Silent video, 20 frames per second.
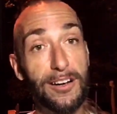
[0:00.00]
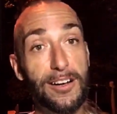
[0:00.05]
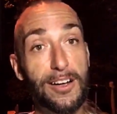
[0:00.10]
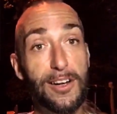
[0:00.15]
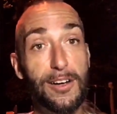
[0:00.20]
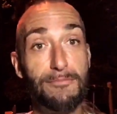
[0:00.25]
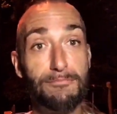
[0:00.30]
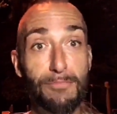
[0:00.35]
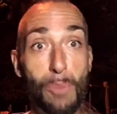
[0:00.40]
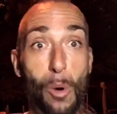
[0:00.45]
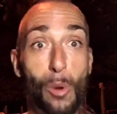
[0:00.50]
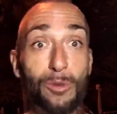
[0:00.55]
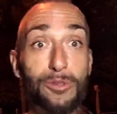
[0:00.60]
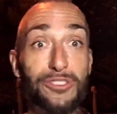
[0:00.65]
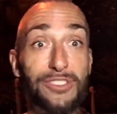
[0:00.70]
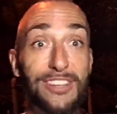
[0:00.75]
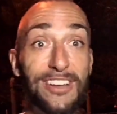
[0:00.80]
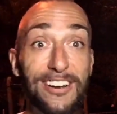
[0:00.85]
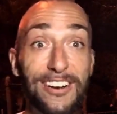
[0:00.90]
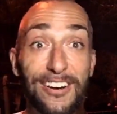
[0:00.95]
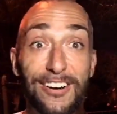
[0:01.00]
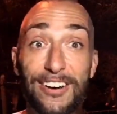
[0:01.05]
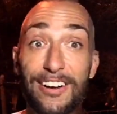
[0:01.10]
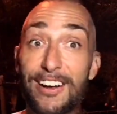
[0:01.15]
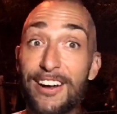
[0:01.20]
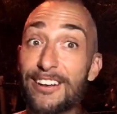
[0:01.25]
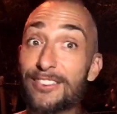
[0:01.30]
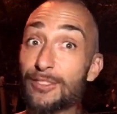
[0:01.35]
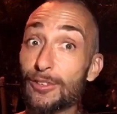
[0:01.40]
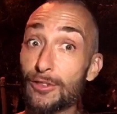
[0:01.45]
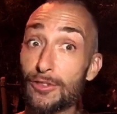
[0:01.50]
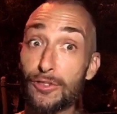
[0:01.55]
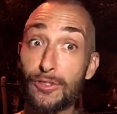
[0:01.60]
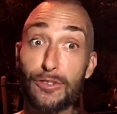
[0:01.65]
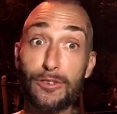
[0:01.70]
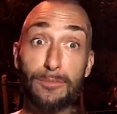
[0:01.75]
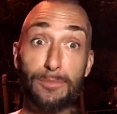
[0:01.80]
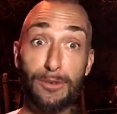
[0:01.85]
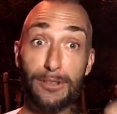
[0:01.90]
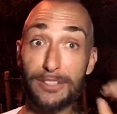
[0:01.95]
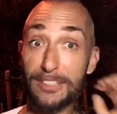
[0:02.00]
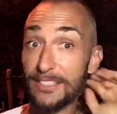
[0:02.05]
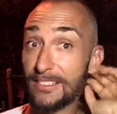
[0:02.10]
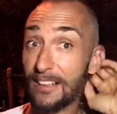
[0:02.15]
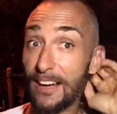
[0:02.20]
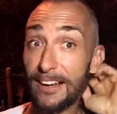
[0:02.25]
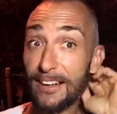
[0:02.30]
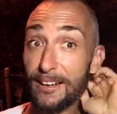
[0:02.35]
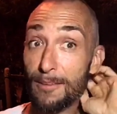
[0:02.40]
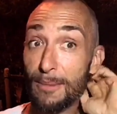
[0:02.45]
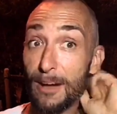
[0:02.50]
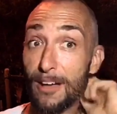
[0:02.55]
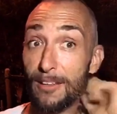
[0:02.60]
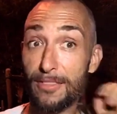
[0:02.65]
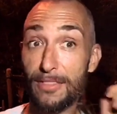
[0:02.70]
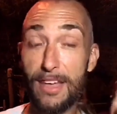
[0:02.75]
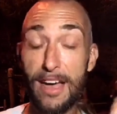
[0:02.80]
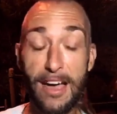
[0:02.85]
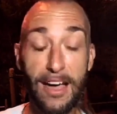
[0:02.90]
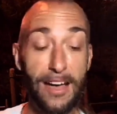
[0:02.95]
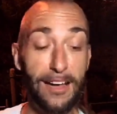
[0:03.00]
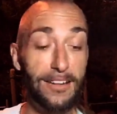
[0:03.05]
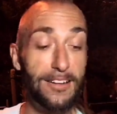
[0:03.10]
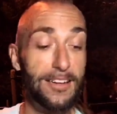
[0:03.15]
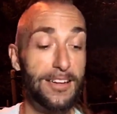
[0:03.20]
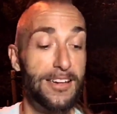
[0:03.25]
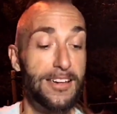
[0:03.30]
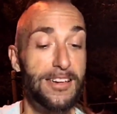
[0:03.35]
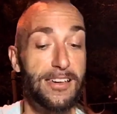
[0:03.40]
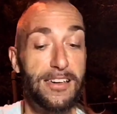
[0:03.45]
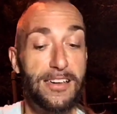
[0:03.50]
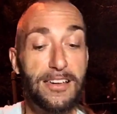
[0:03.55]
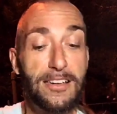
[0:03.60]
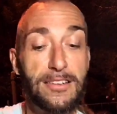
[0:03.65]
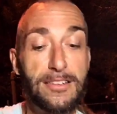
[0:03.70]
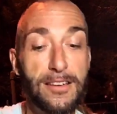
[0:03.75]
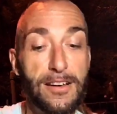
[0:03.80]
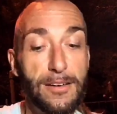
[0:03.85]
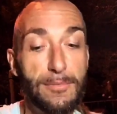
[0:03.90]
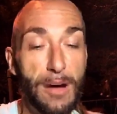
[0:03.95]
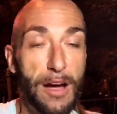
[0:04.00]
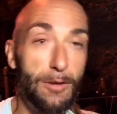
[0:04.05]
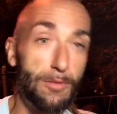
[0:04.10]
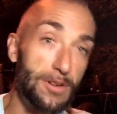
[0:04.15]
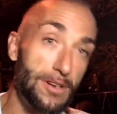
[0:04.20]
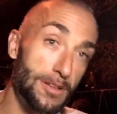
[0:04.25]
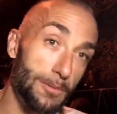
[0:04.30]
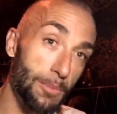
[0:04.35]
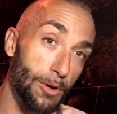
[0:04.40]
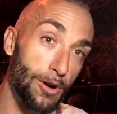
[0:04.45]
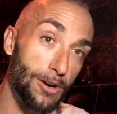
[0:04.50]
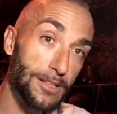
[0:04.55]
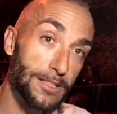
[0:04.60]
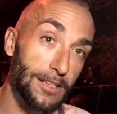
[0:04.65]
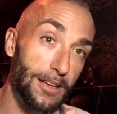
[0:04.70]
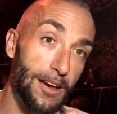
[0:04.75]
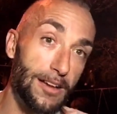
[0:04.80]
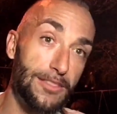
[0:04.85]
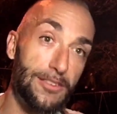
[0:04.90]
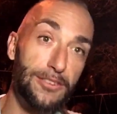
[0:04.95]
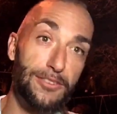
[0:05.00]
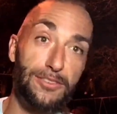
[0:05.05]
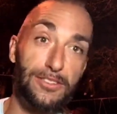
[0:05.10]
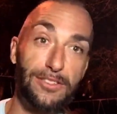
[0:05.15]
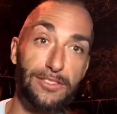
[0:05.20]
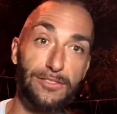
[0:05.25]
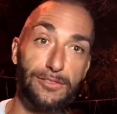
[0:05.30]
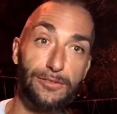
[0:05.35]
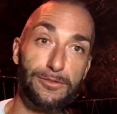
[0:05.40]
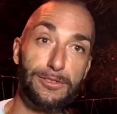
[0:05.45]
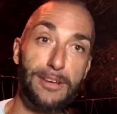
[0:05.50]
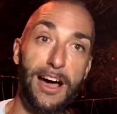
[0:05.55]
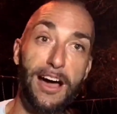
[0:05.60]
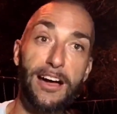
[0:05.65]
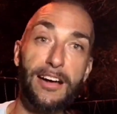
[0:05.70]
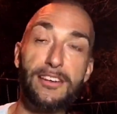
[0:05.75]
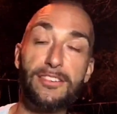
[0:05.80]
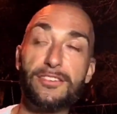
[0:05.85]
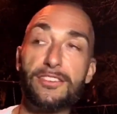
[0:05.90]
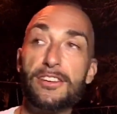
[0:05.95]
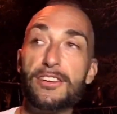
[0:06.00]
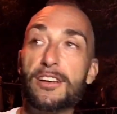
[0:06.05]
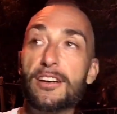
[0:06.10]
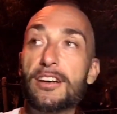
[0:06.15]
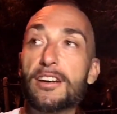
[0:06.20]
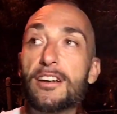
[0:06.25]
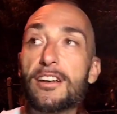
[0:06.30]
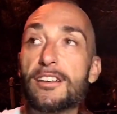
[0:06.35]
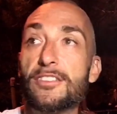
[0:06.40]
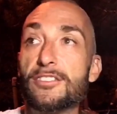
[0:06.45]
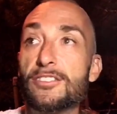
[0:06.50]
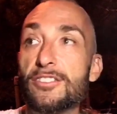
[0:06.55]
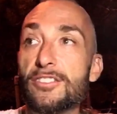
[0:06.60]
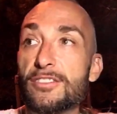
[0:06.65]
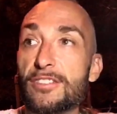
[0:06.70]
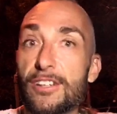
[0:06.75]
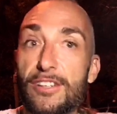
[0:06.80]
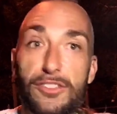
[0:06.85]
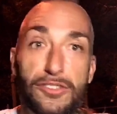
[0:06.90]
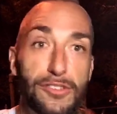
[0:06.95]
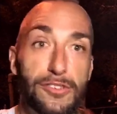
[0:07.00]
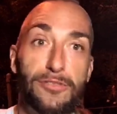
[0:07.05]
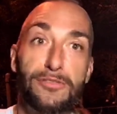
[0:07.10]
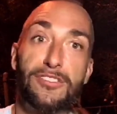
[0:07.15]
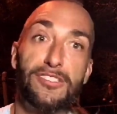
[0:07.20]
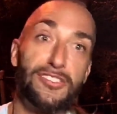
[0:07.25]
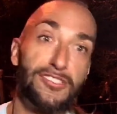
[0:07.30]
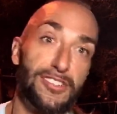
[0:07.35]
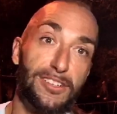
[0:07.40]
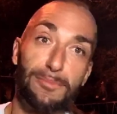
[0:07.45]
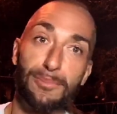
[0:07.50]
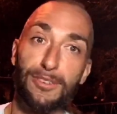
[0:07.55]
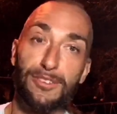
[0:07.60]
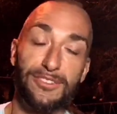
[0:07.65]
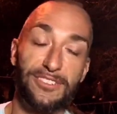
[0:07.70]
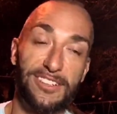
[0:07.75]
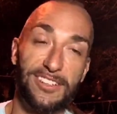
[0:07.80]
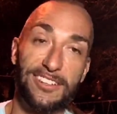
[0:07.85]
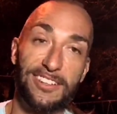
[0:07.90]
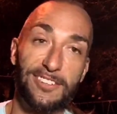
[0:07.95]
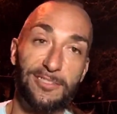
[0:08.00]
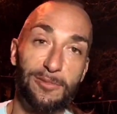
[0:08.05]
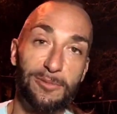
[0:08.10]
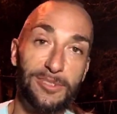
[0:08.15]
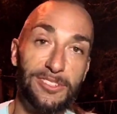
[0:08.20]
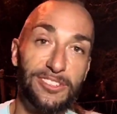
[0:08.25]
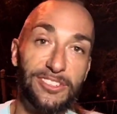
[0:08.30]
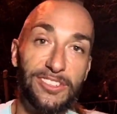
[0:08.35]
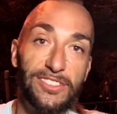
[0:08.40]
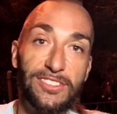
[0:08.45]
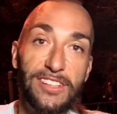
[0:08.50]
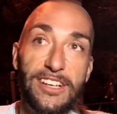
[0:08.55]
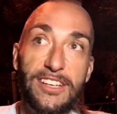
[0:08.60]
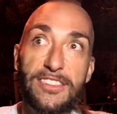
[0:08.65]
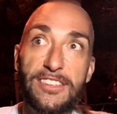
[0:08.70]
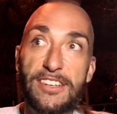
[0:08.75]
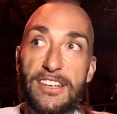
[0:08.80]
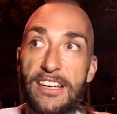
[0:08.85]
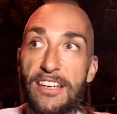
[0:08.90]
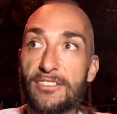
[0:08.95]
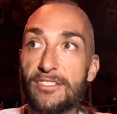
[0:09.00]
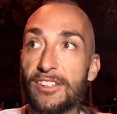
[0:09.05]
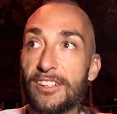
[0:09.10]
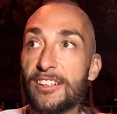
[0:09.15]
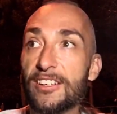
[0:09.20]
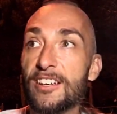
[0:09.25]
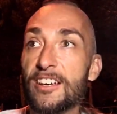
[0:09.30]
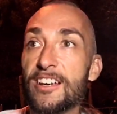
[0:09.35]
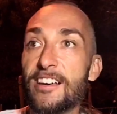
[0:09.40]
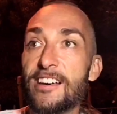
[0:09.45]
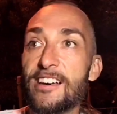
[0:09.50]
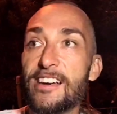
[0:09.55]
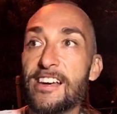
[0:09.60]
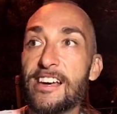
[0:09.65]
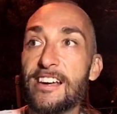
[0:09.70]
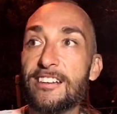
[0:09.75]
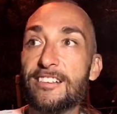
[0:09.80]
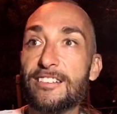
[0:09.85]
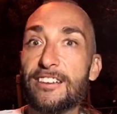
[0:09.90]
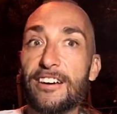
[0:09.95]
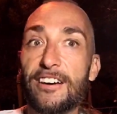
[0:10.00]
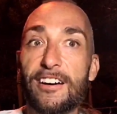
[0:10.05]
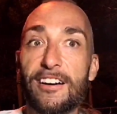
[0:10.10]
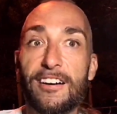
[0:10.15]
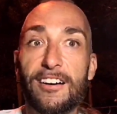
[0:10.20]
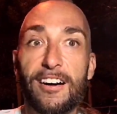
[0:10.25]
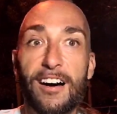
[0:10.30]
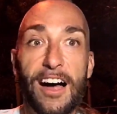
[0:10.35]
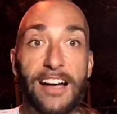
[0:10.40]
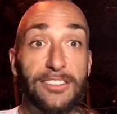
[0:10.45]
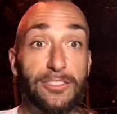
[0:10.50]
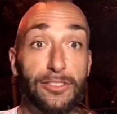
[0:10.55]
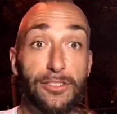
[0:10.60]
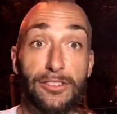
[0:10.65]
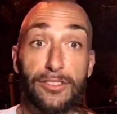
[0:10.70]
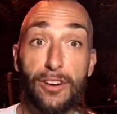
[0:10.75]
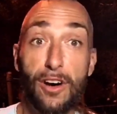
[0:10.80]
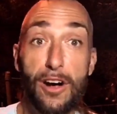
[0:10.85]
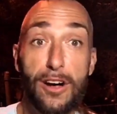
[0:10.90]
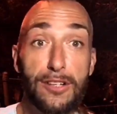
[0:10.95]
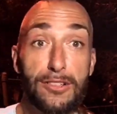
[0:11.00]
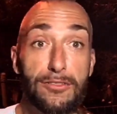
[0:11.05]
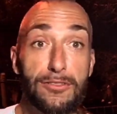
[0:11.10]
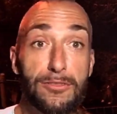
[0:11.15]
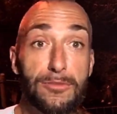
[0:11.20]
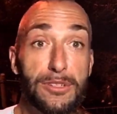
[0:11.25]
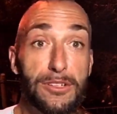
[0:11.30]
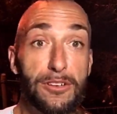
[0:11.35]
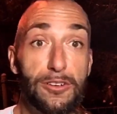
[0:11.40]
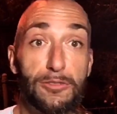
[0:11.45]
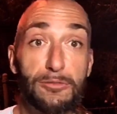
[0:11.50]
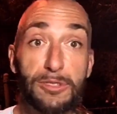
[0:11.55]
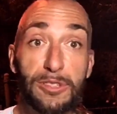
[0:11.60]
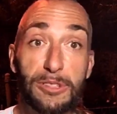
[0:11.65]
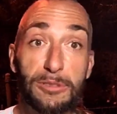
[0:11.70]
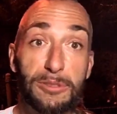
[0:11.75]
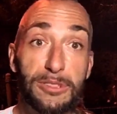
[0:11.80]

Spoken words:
mulch there. So super excited about that. And I went in the parking lot, and there was these 2 guys, just shooting the shit per se. That's what we used to say in the Navy. And I started talking to them, and they were really, really